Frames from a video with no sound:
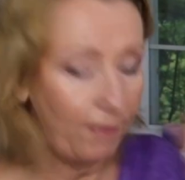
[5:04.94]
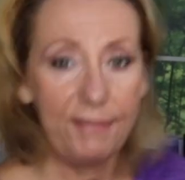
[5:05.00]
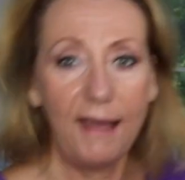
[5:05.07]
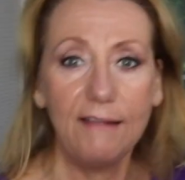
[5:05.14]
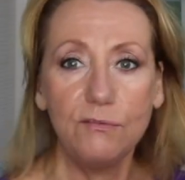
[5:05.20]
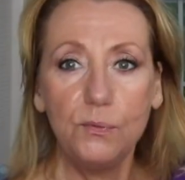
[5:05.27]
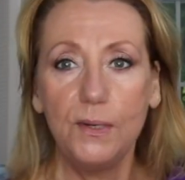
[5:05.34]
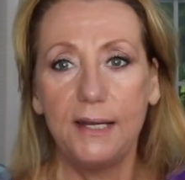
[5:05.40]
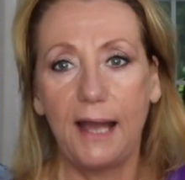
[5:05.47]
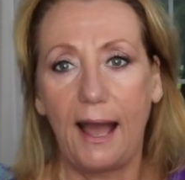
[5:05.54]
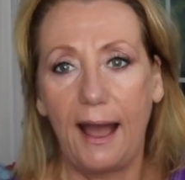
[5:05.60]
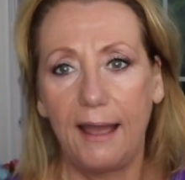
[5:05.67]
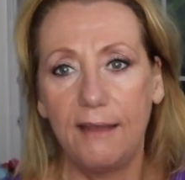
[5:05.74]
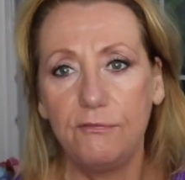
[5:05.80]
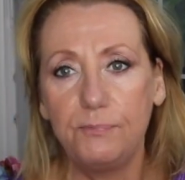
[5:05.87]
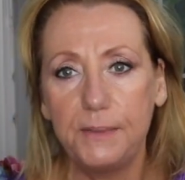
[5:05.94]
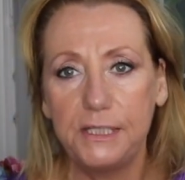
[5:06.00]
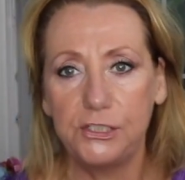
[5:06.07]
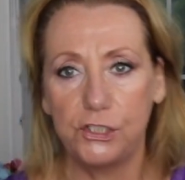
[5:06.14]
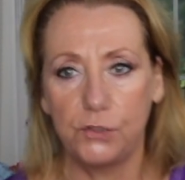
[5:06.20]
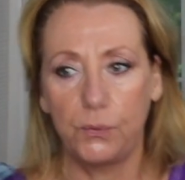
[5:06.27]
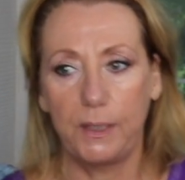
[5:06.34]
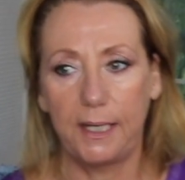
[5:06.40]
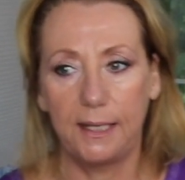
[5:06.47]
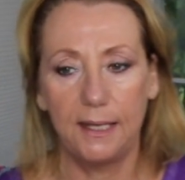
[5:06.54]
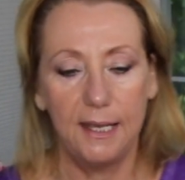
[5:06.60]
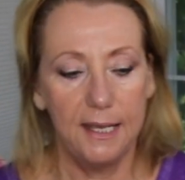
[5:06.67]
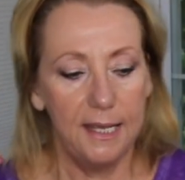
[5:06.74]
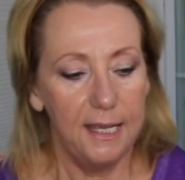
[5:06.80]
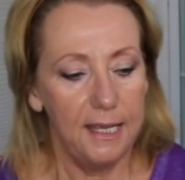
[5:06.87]
that's what I've been
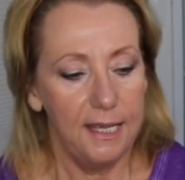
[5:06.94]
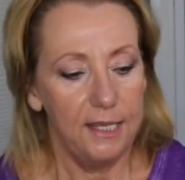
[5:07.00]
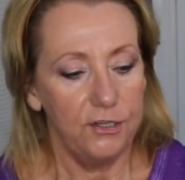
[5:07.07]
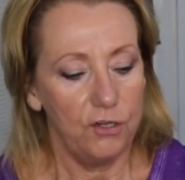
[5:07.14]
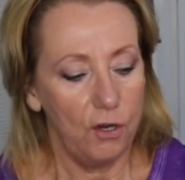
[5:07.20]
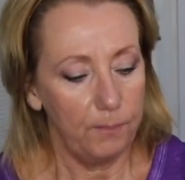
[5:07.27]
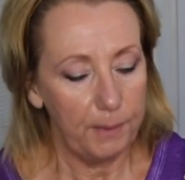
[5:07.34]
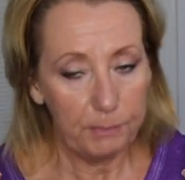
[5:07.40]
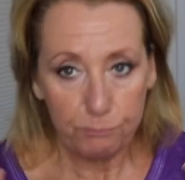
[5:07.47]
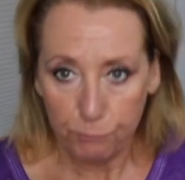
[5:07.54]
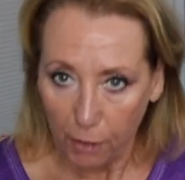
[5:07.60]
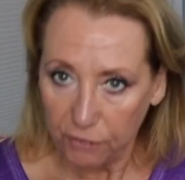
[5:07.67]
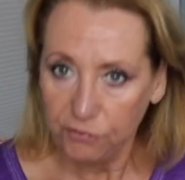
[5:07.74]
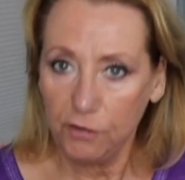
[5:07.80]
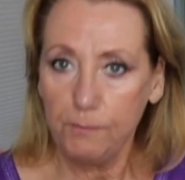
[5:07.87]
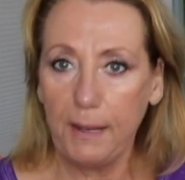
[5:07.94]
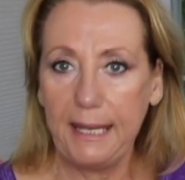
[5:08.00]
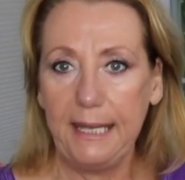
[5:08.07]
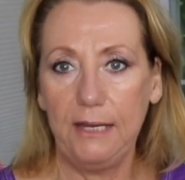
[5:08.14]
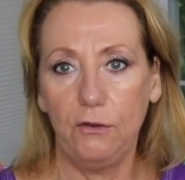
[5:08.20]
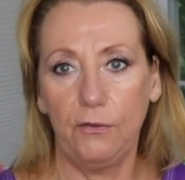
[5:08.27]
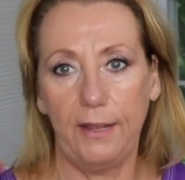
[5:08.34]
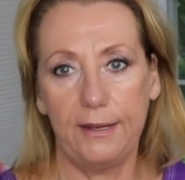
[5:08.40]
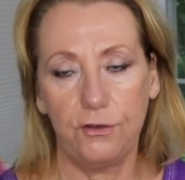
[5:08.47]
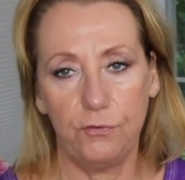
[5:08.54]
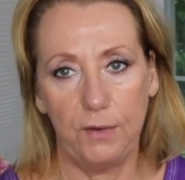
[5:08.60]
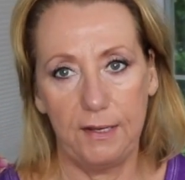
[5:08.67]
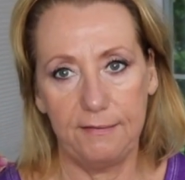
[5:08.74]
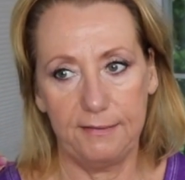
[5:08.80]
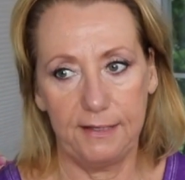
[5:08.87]
doing. You know, I've been brushing my hair like
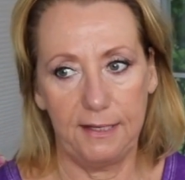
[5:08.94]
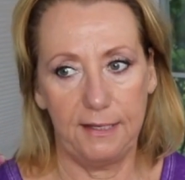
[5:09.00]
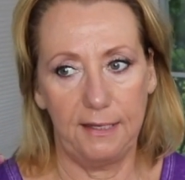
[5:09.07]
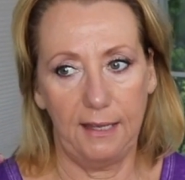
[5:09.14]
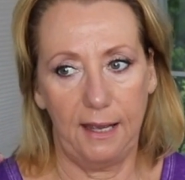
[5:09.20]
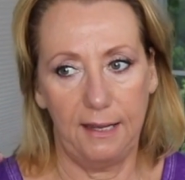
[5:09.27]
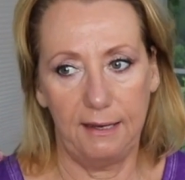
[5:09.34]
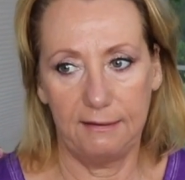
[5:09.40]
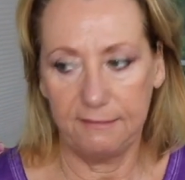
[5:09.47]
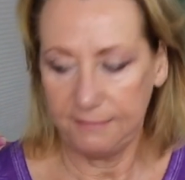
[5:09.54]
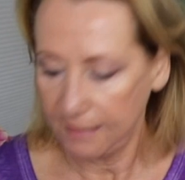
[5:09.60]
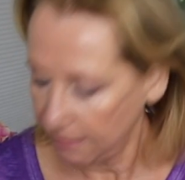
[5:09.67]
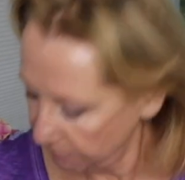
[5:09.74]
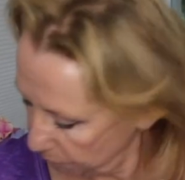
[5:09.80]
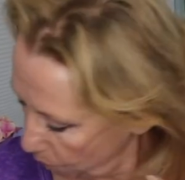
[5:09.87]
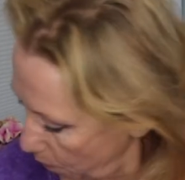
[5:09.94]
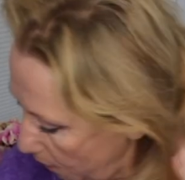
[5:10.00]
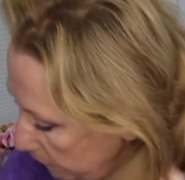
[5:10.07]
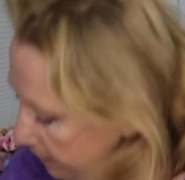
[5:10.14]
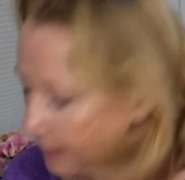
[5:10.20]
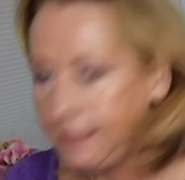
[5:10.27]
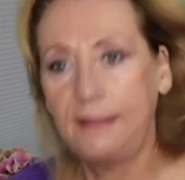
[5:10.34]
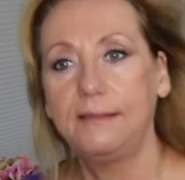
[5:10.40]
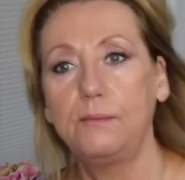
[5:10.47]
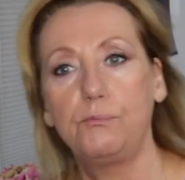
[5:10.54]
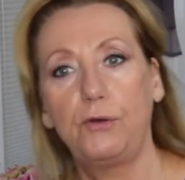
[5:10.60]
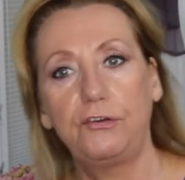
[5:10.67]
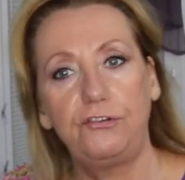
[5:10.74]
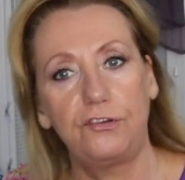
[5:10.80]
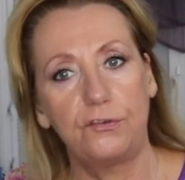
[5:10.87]
crazy. Instead of worrying that the
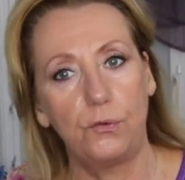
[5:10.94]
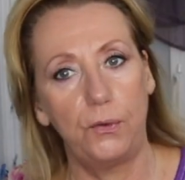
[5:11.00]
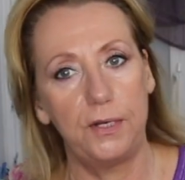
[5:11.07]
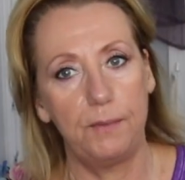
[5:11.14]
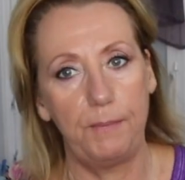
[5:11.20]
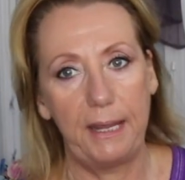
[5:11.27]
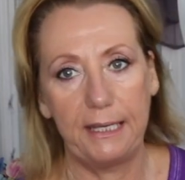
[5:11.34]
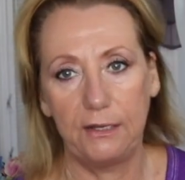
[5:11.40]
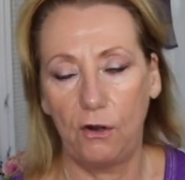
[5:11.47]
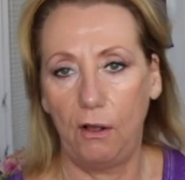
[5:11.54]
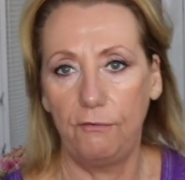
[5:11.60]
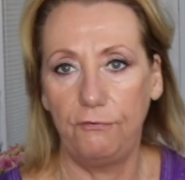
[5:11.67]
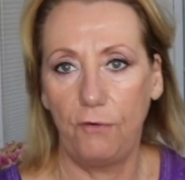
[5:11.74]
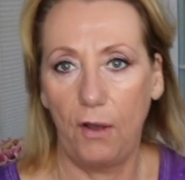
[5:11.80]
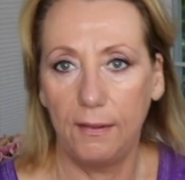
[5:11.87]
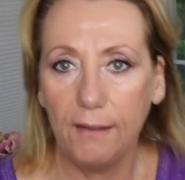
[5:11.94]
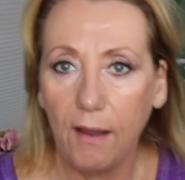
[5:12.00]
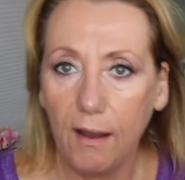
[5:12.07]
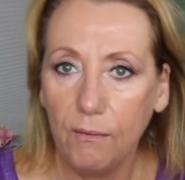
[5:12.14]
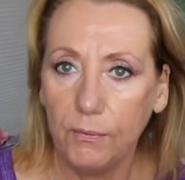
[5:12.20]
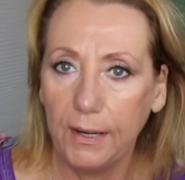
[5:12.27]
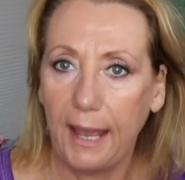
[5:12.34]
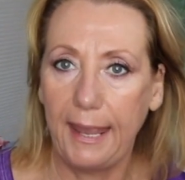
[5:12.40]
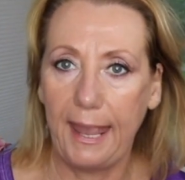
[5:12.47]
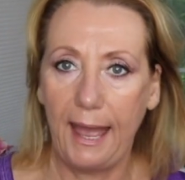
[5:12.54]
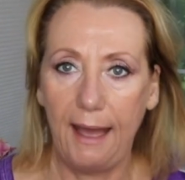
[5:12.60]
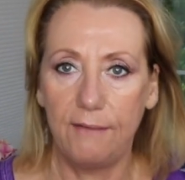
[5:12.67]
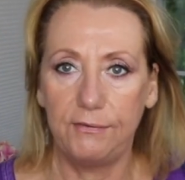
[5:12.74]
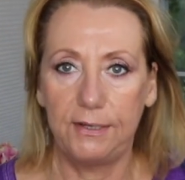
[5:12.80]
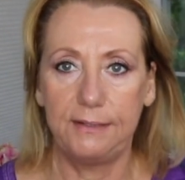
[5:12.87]
brush is going to make it all fall out, I
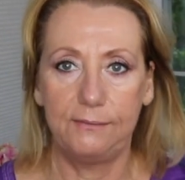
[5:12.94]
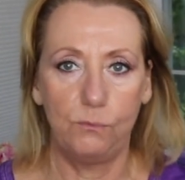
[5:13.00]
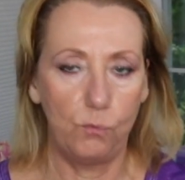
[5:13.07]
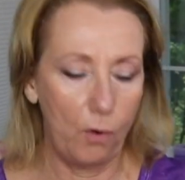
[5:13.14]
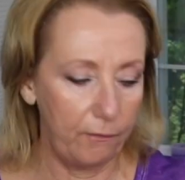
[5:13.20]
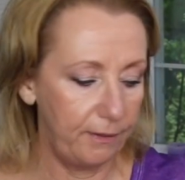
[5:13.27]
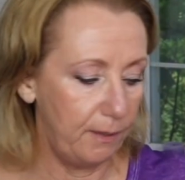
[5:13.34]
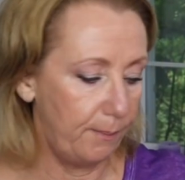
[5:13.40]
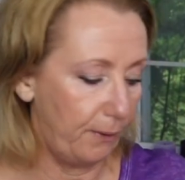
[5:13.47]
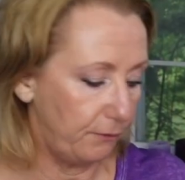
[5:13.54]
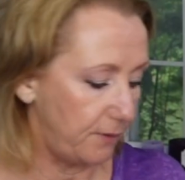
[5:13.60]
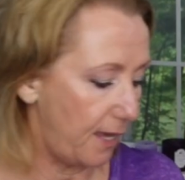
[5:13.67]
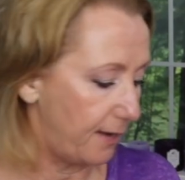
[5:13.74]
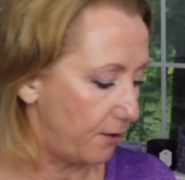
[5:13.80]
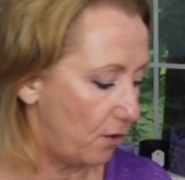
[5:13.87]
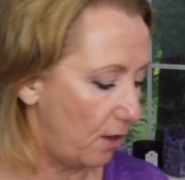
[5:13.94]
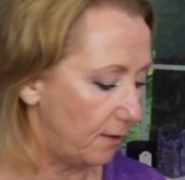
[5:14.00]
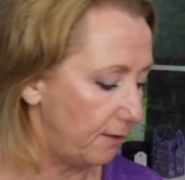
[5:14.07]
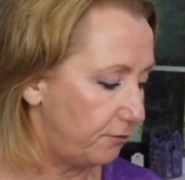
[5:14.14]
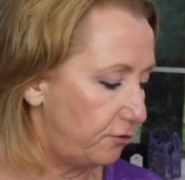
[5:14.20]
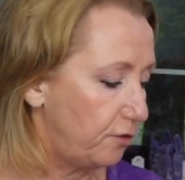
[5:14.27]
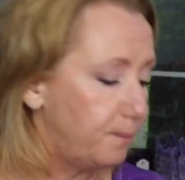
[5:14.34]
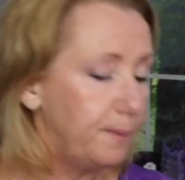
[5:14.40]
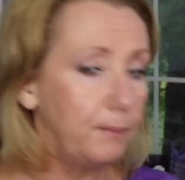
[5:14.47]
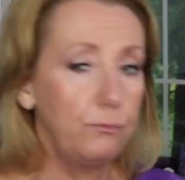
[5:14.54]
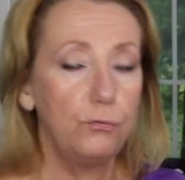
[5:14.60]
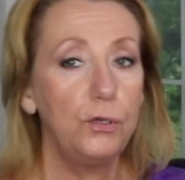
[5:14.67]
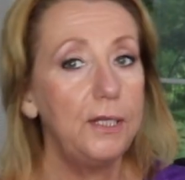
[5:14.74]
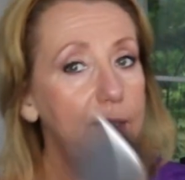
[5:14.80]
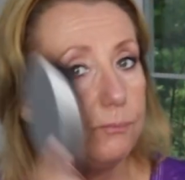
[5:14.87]
haven't worried about that at all. I've just
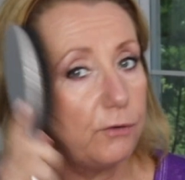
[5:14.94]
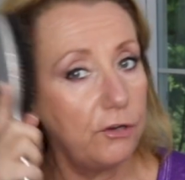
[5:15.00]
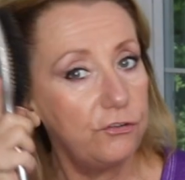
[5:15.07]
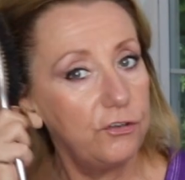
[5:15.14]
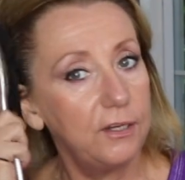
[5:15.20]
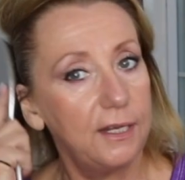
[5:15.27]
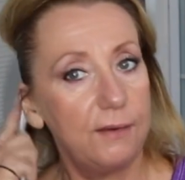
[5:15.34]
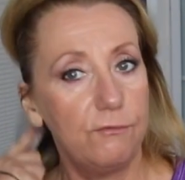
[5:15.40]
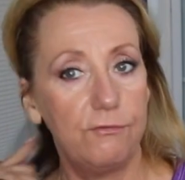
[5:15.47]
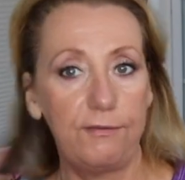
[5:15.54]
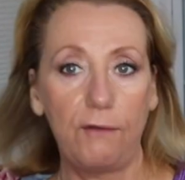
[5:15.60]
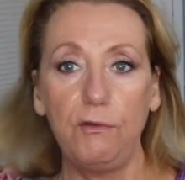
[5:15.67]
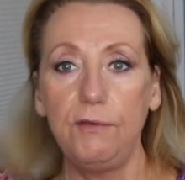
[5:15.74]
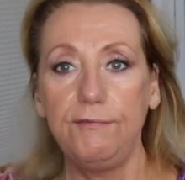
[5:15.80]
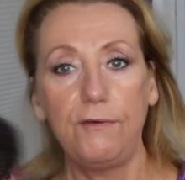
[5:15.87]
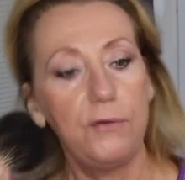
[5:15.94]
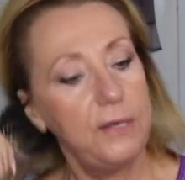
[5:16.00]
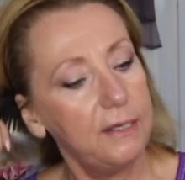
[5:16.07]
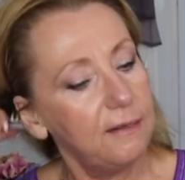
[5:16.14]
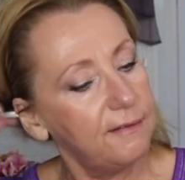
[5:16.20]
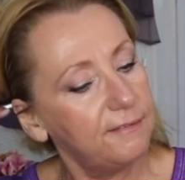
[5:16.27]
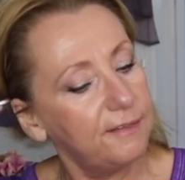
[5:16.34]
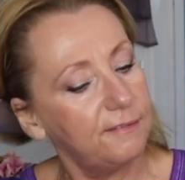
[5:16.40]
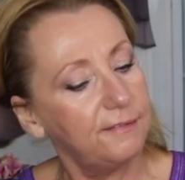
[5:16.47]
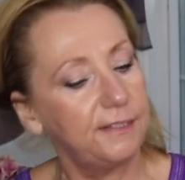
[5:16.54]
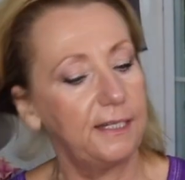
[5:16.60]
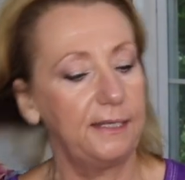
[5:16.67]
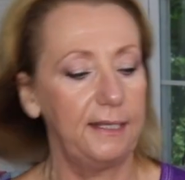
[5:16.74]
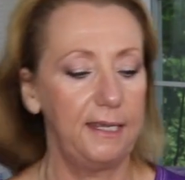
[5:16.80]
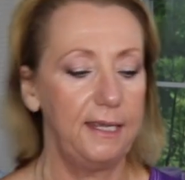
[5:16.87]
been really brushing it very, very
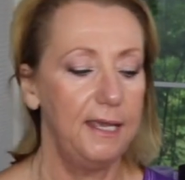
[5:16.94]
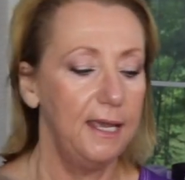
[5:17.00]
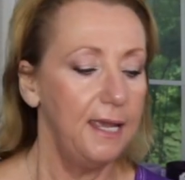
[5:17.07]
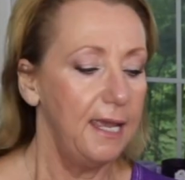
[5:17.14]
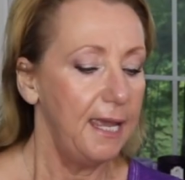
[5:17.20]
consistently.